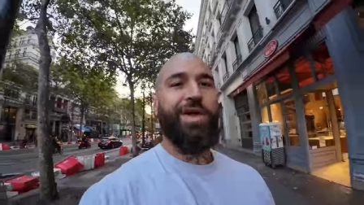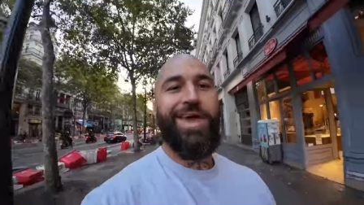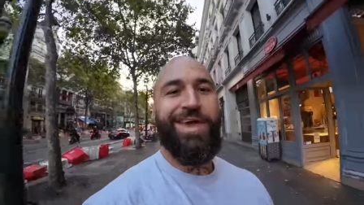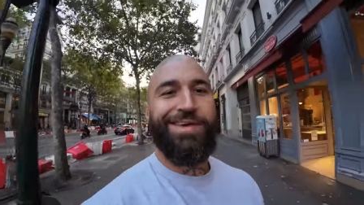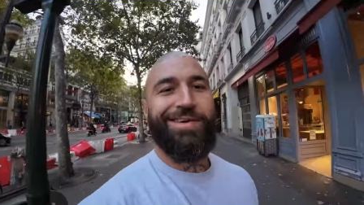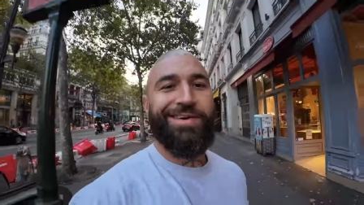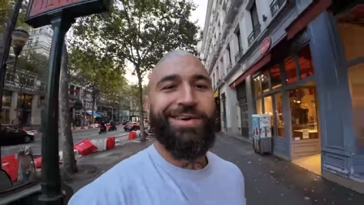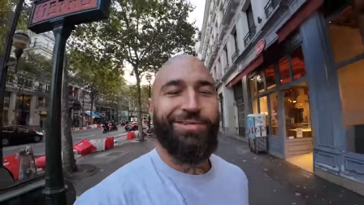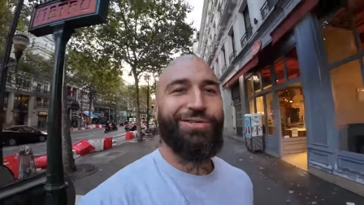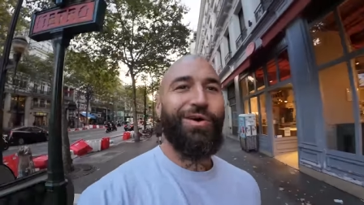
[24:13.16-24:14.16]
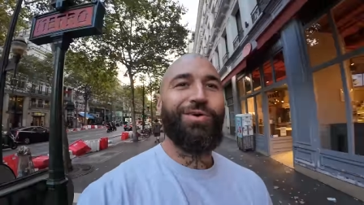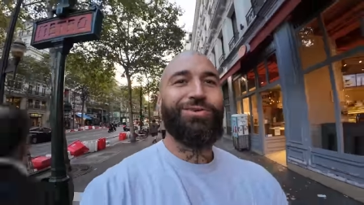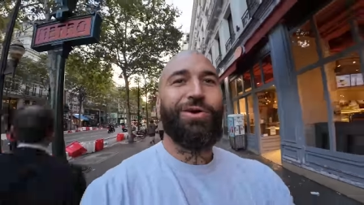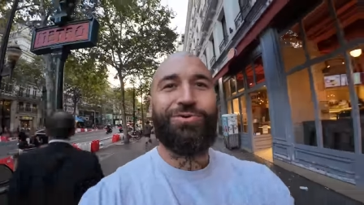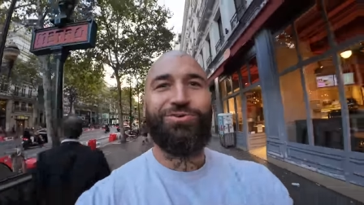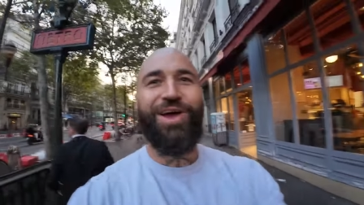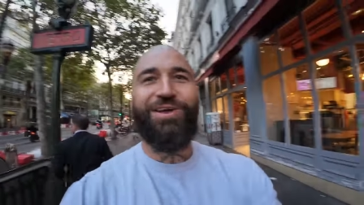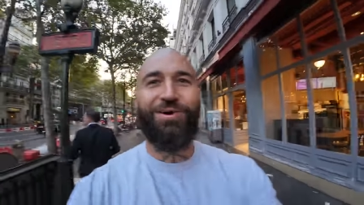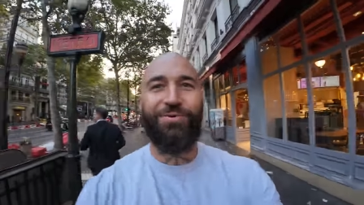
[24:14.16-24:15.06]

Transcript: hey, so so Australian.